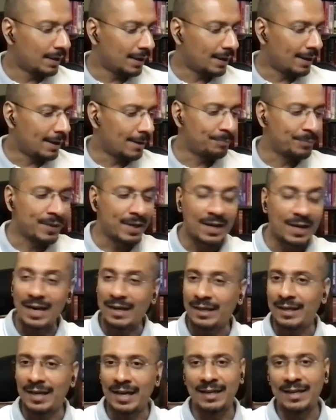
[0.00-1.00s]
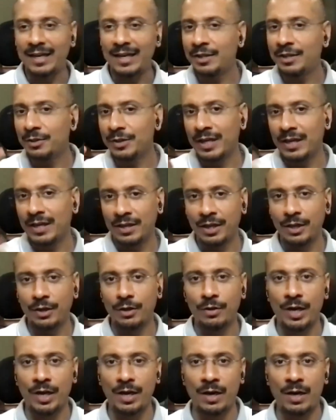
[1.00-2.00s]
I'd like to get, you
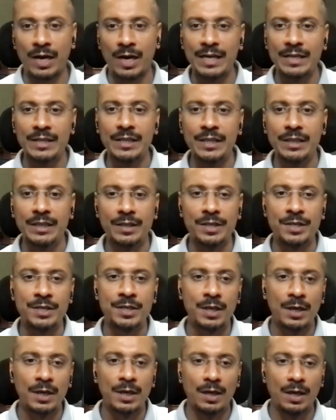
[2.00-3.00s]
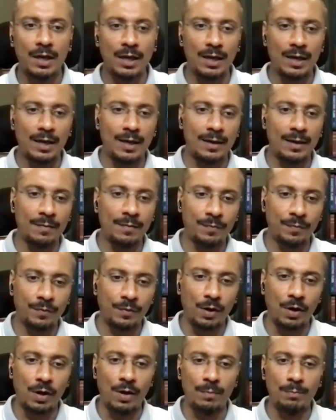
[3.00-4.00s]
know, hear ideas
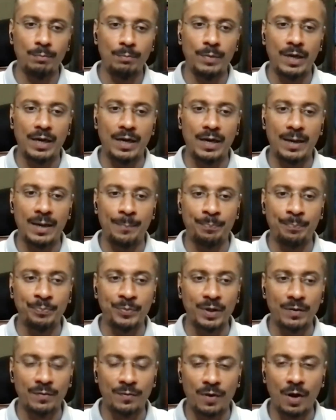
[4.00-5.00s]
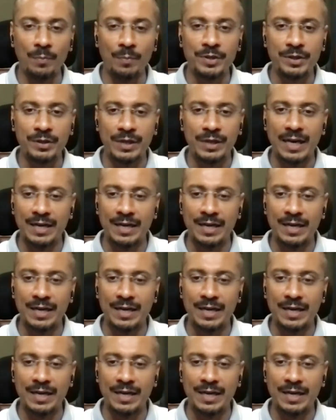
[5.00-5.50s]
from you